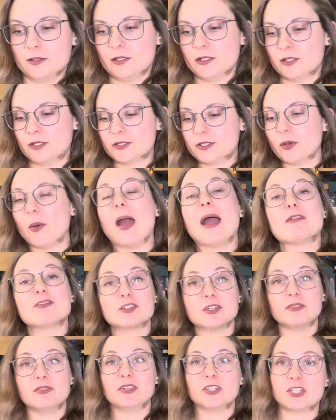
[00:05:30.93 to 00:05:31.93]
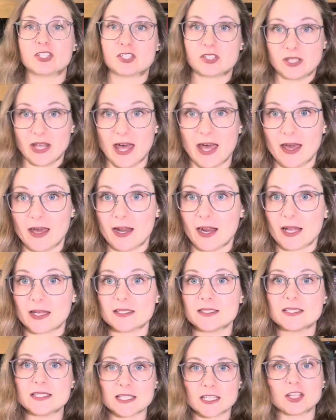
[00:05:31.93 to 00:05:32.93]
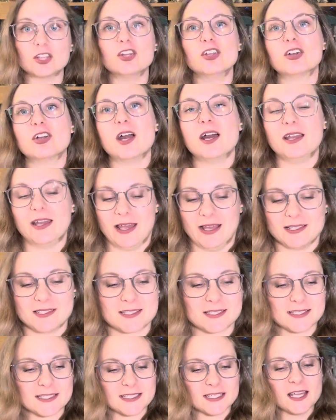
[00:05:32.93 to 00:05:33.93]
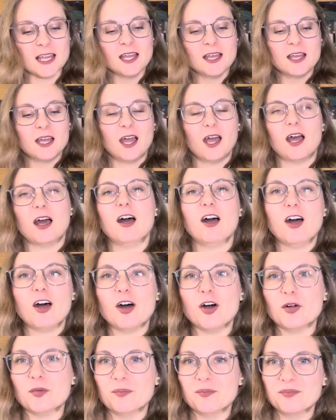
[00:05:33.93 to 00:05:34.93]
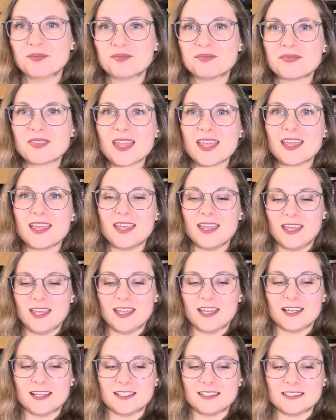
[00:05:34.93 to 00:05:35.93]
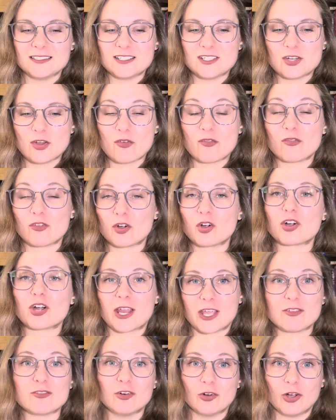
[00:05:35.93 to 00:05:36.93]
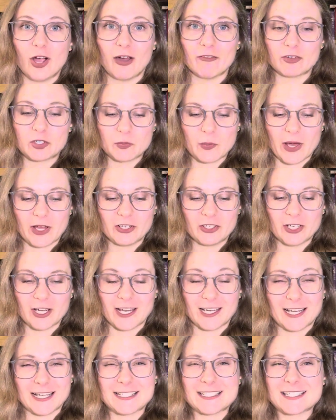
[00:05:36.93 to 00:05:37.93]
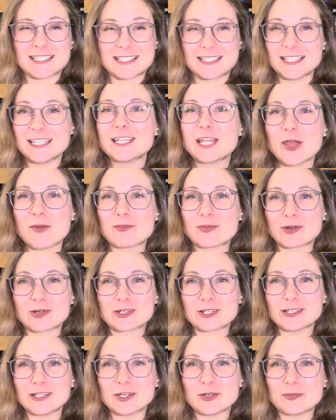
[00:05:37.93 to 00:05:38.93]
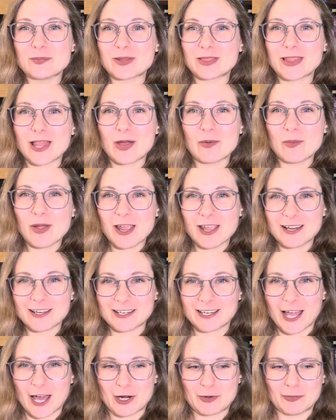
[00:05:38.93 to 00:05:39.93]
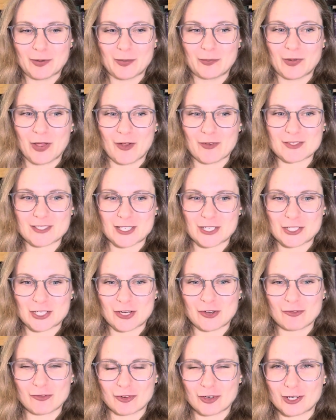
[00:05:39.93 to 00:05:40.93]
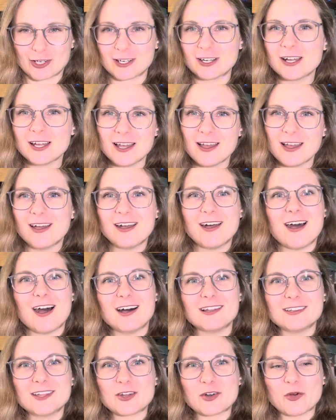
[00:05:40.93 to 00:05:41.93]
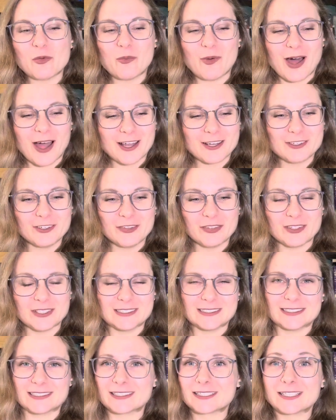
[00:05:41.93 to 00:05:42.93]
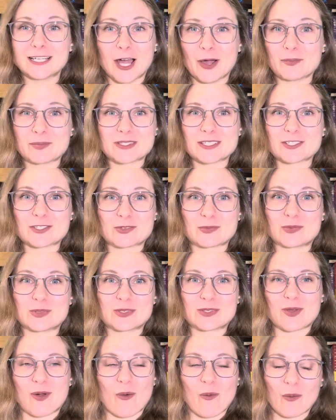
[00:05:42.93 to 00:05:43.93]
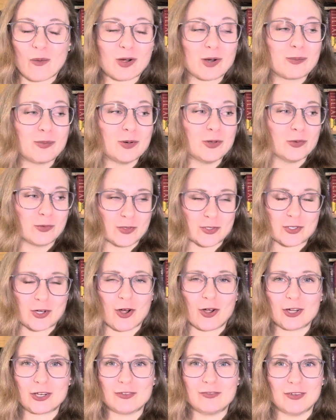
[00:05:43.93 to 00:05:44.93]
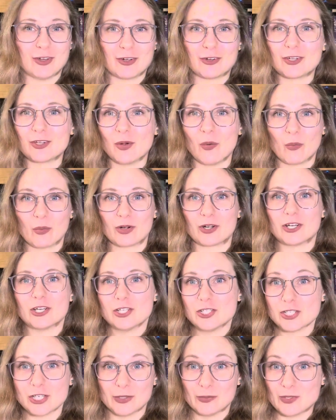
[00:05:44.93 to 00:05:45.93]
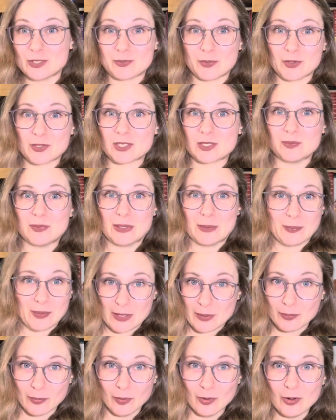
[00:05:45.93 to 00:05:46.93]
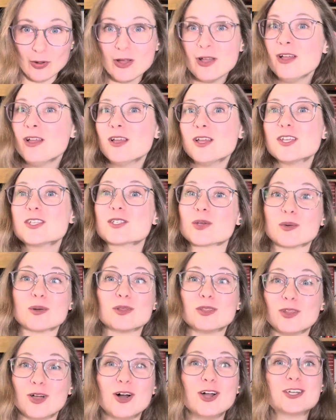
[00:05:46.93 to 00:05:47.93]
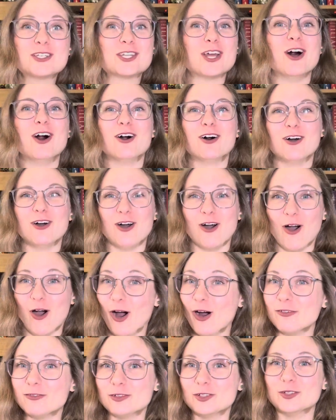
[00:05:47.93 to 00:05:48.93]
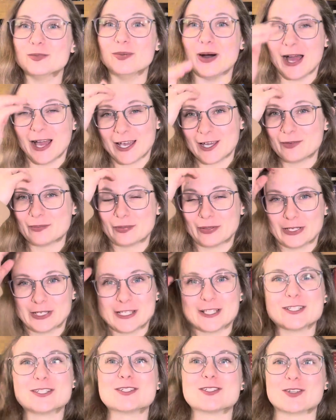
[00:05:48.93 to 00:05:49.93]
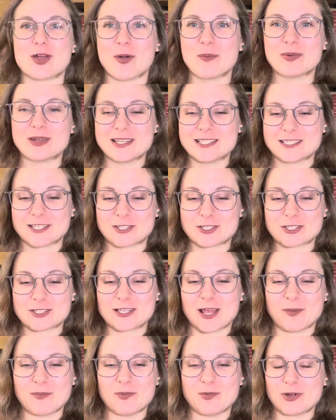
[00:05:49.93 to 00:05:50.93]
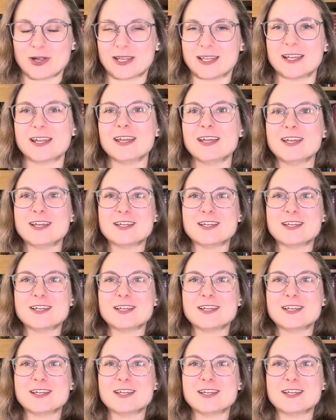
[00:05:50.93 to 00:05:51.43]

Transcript: So after I finished that, I did look on Etsy and for a full coverage pattern, and I did get burned a little bit that way and kind of put me off stitching for a little while. The composition was horrible. It was charted very orange and it was supposed to be people, so it looked awful, but I had put in so many stitches at that point.